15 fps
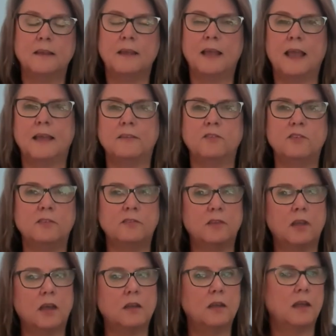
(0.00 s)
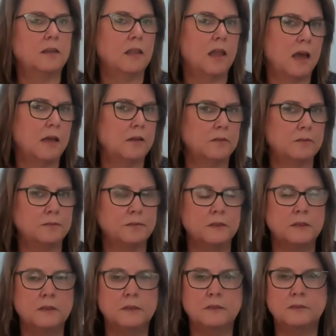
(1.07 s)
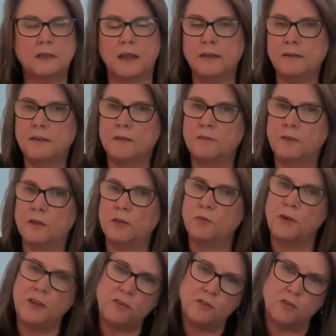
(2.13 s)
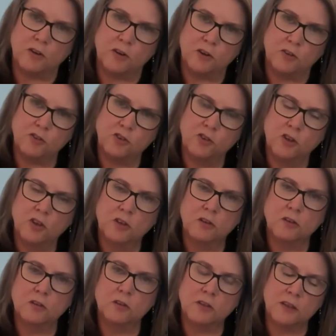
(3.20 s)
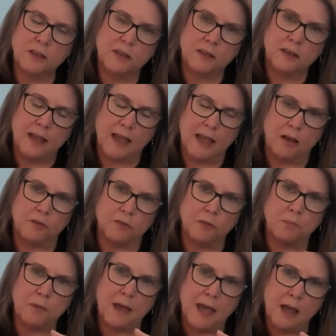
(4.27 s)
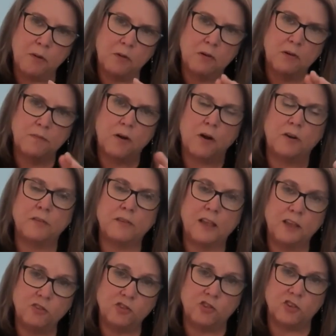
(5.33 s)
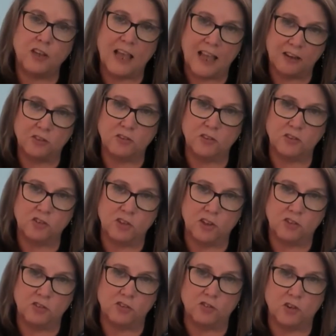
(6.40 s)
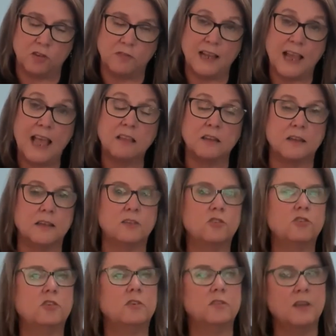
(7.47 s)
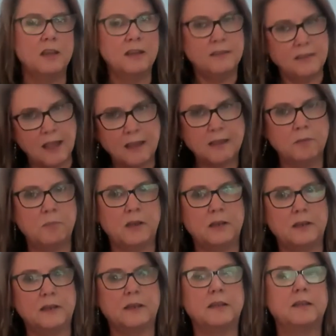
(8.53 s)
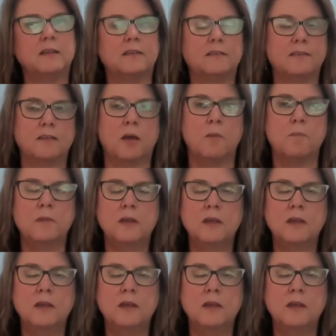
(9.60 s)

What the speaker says: and she's done a lot of scientific research looking at how the power of our intention actually changes our reality, and she's documented it in some